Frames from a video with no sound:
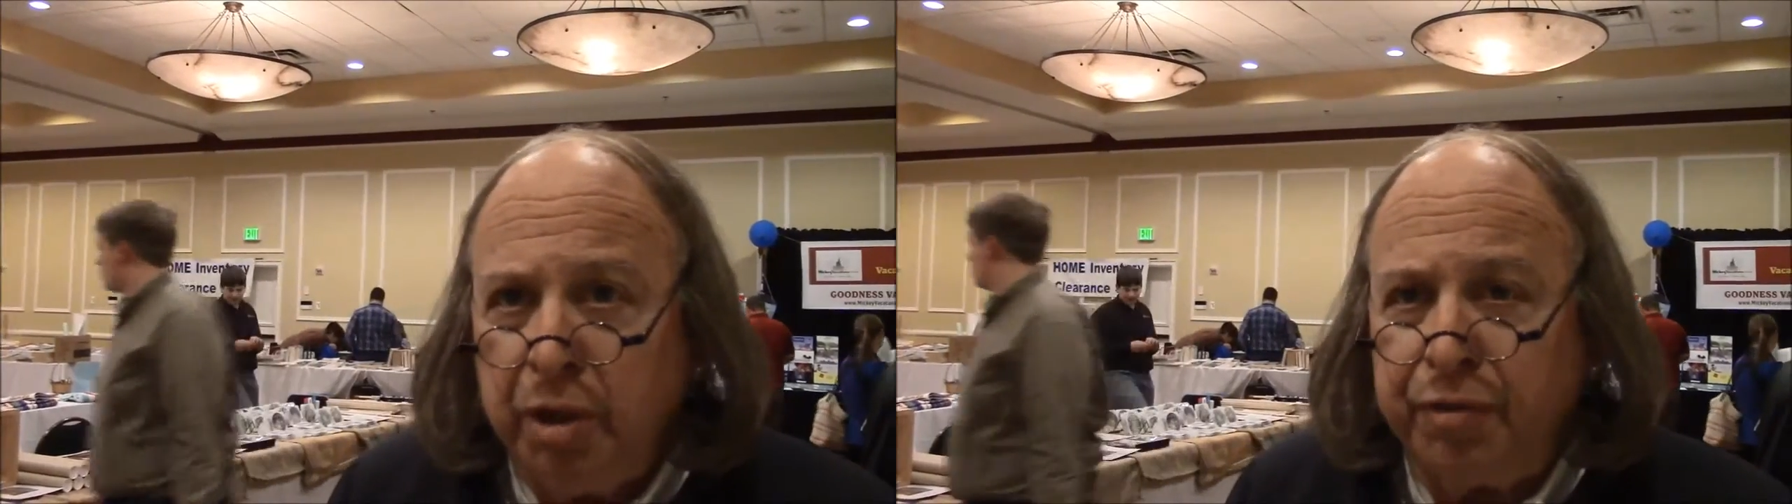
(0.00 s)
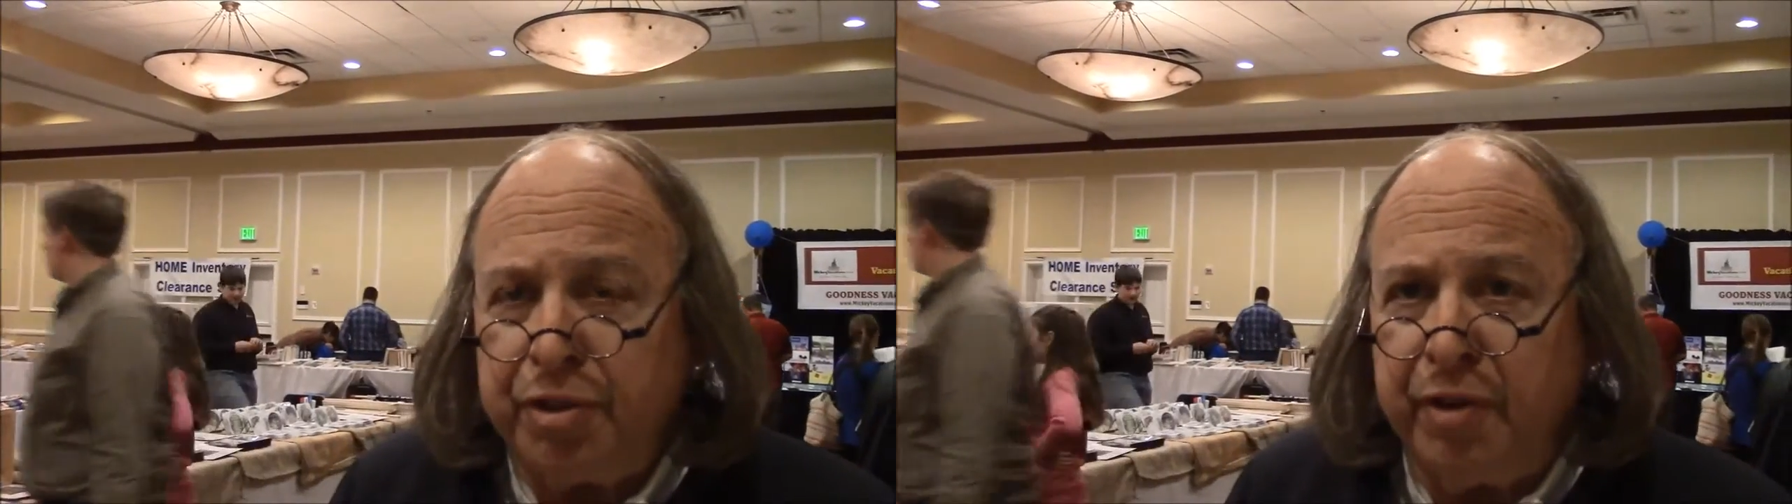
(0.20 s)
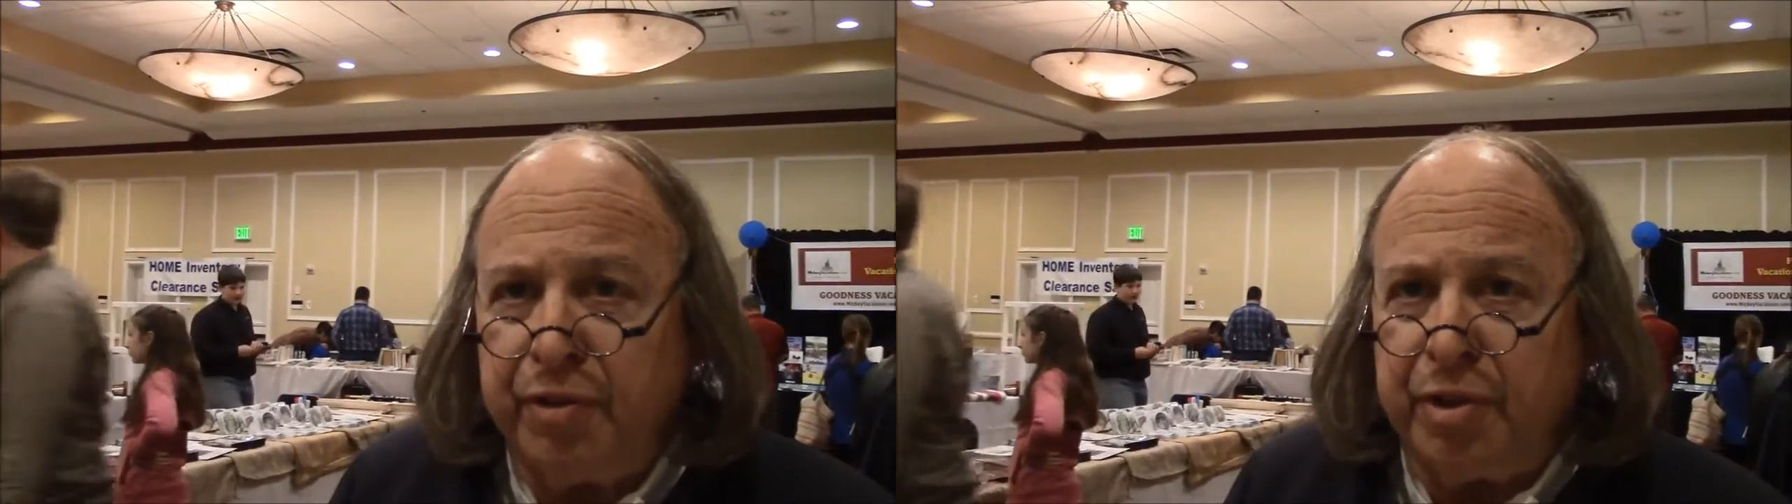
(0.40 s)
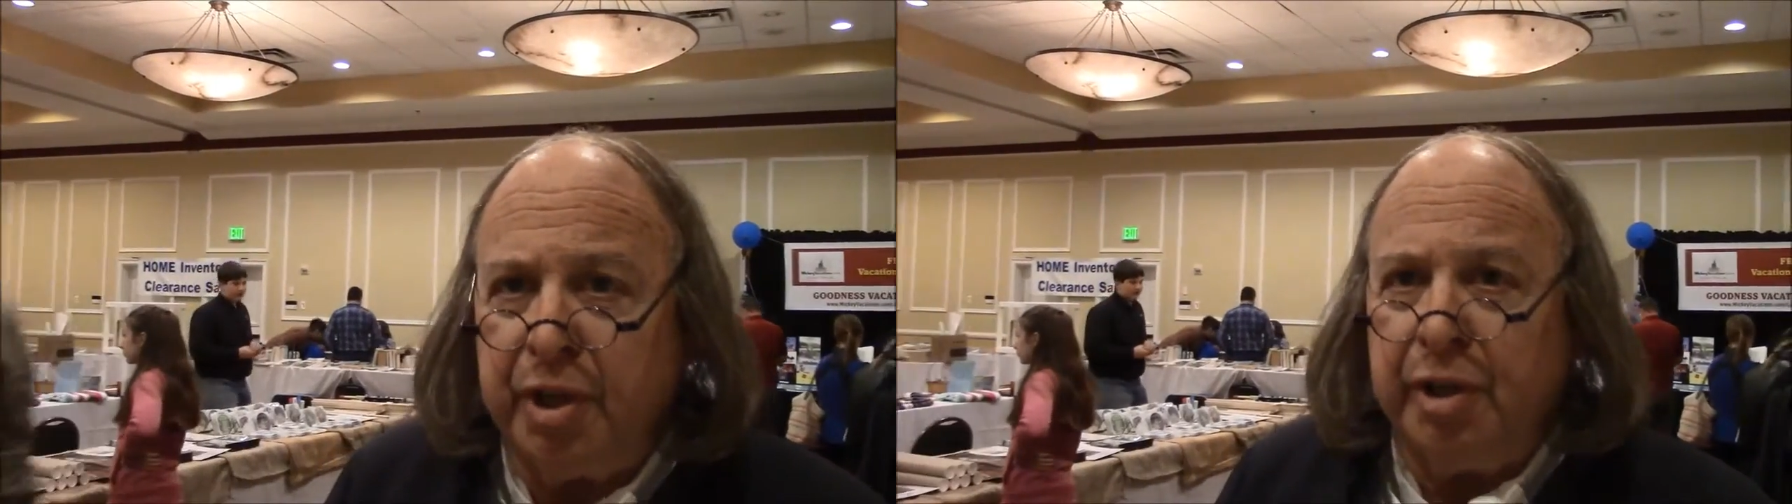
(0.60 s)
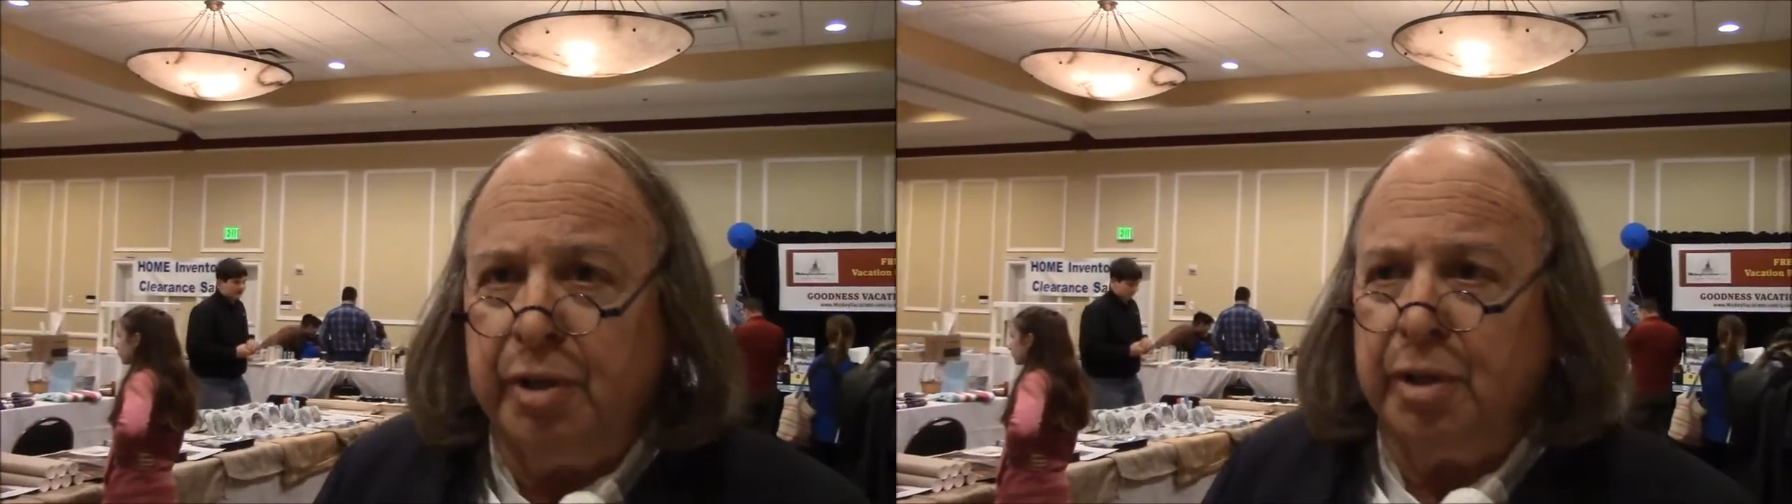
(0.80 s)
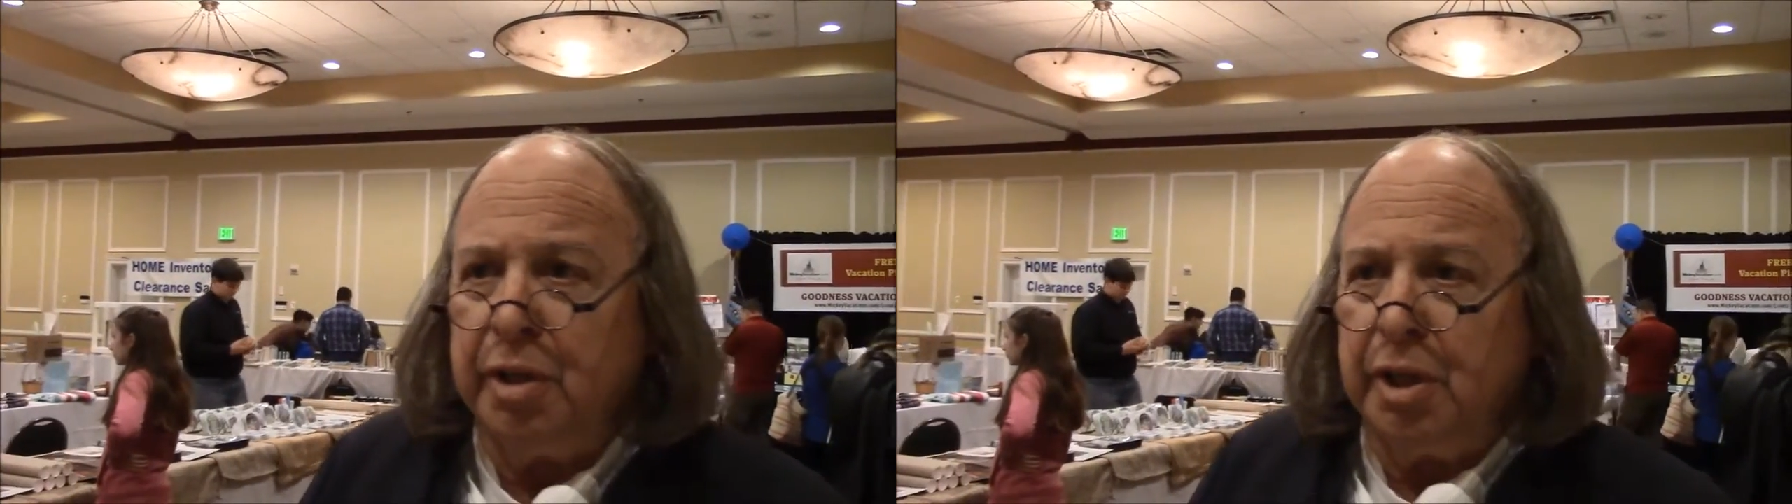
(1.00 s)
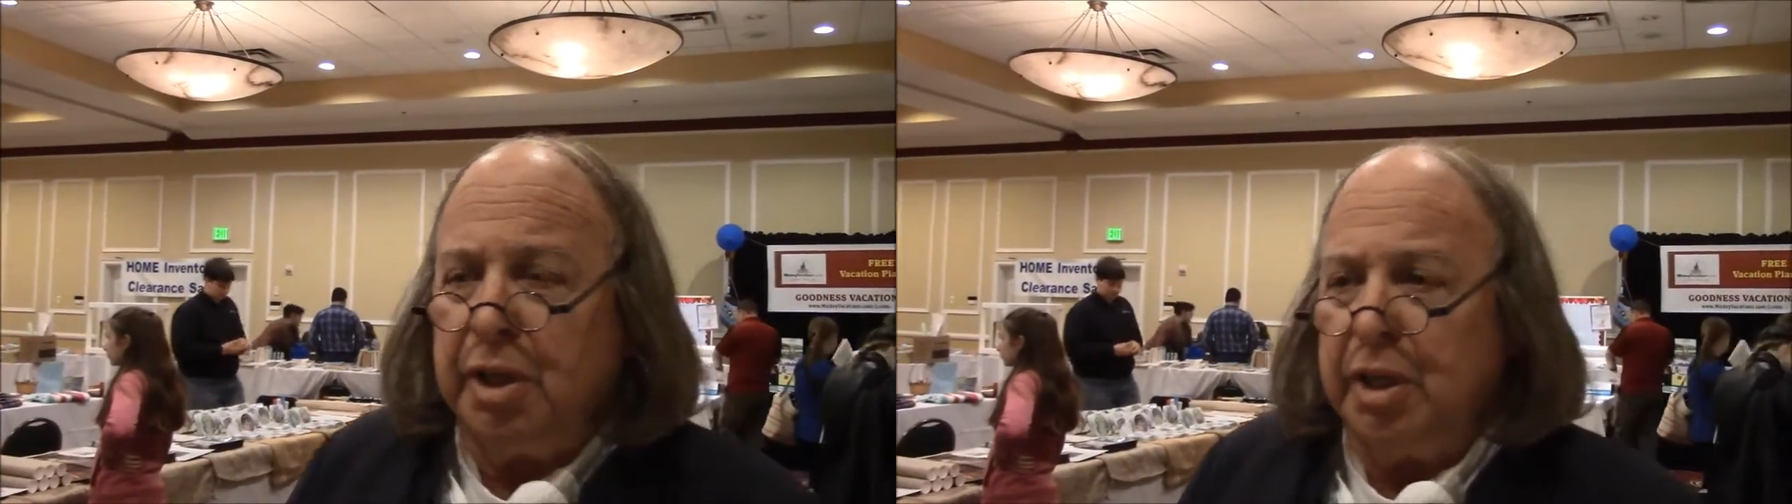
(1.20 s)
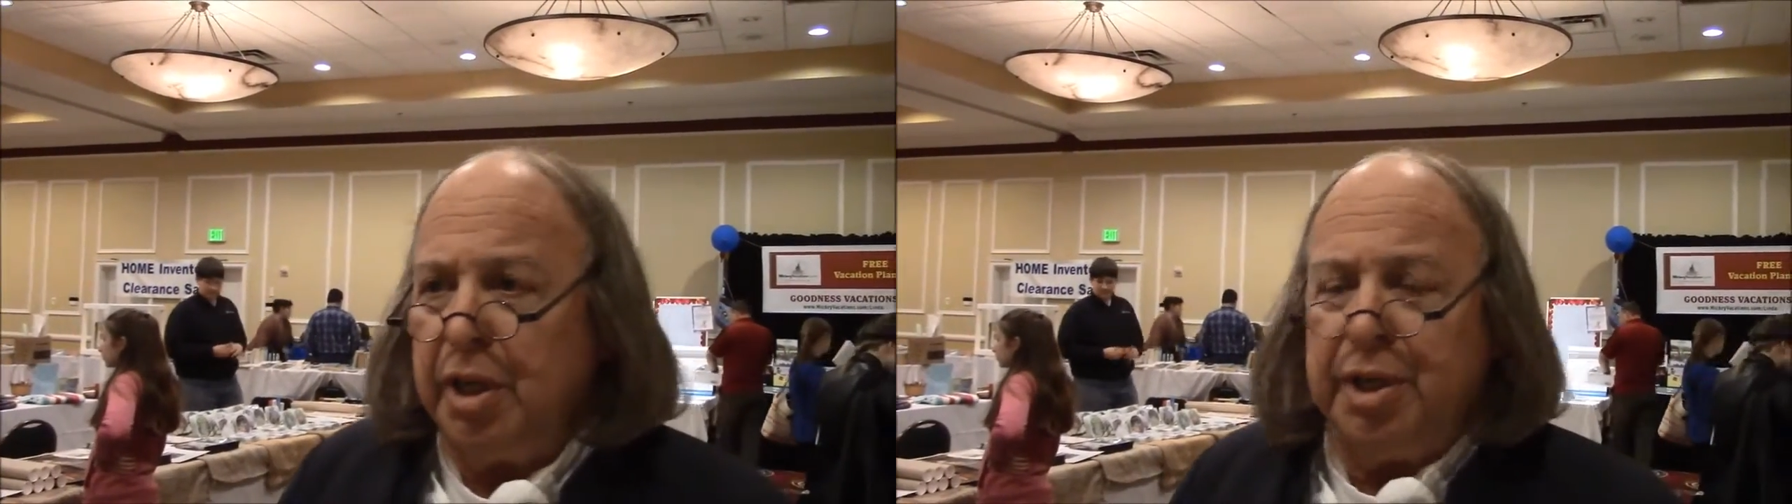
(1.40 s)
of
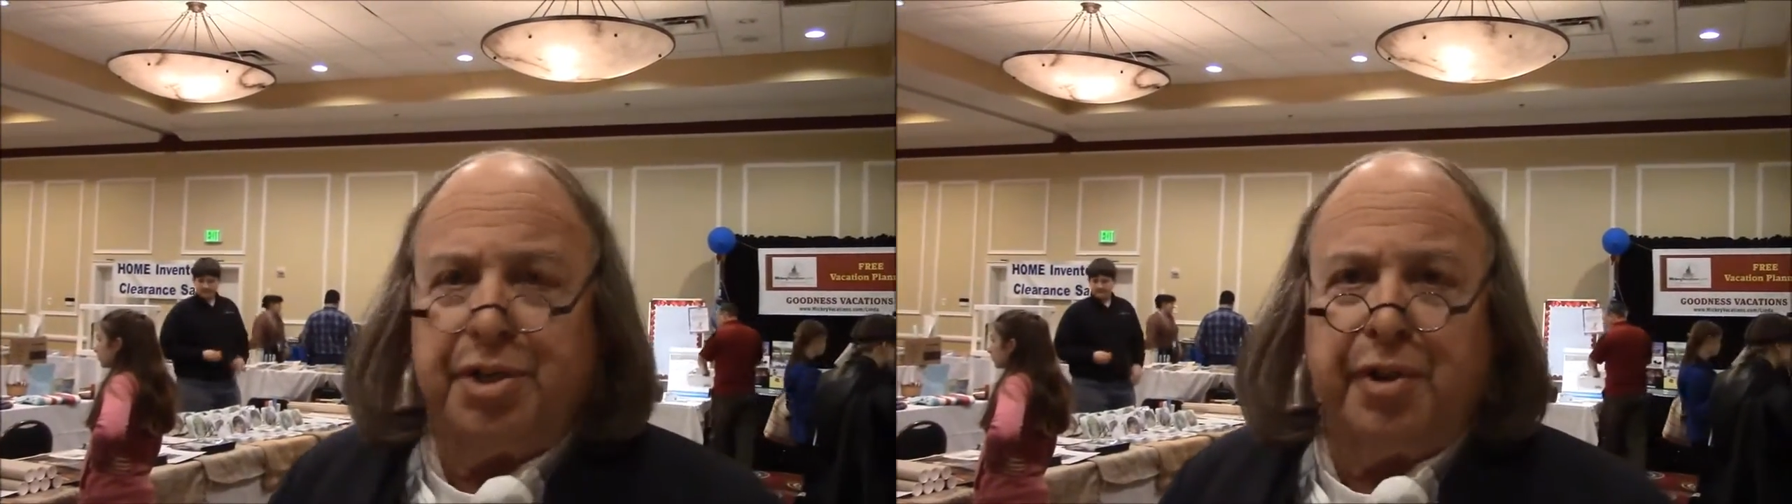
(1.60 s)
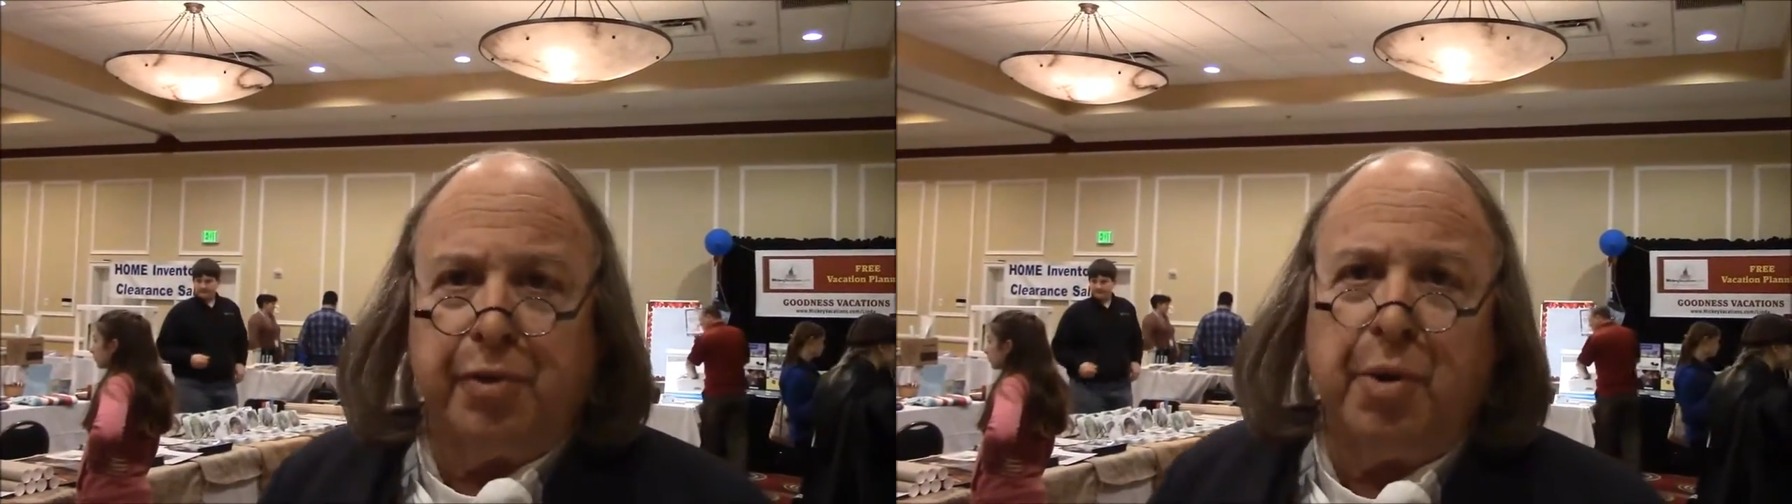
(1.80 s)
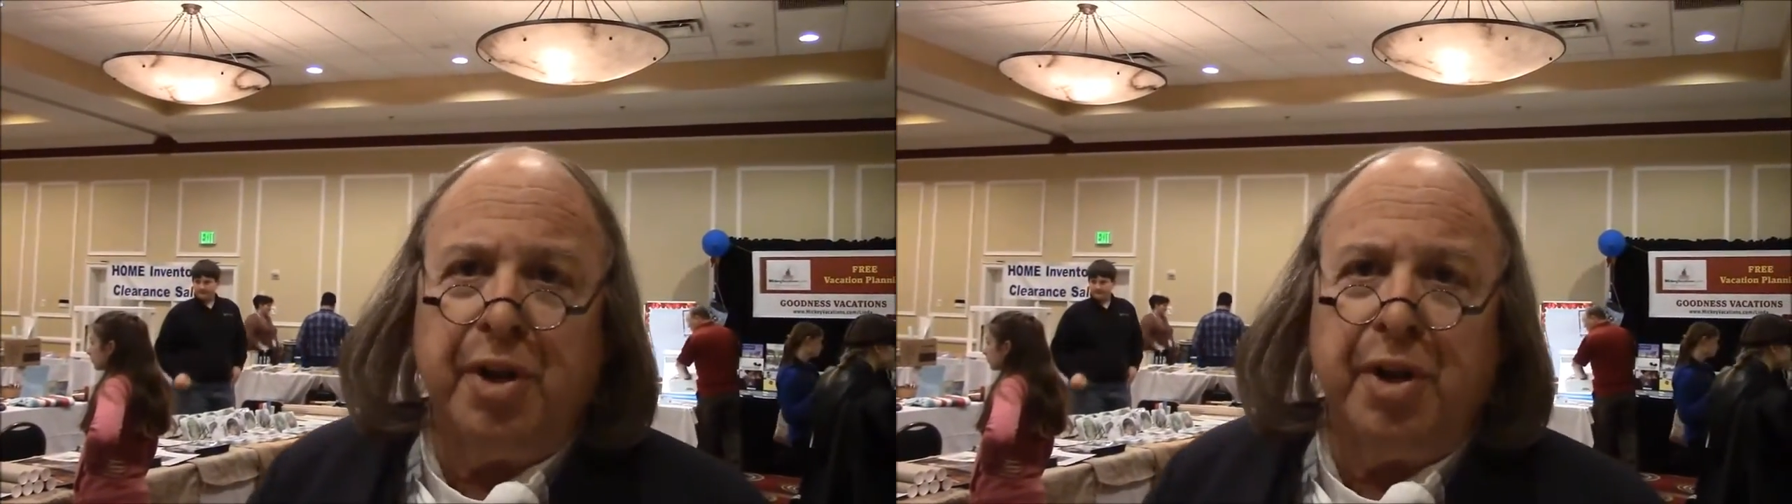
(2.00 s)
1787,